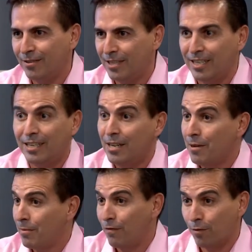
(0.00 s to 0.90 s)
And then
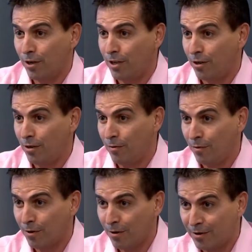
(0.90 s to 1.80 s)
before you know it,
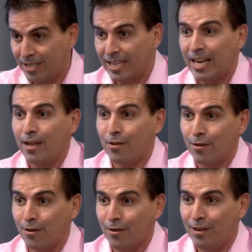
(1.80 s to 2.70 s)
we're
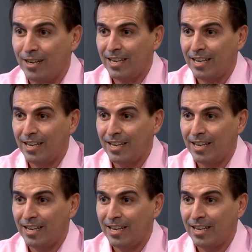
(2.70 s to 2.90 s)
together.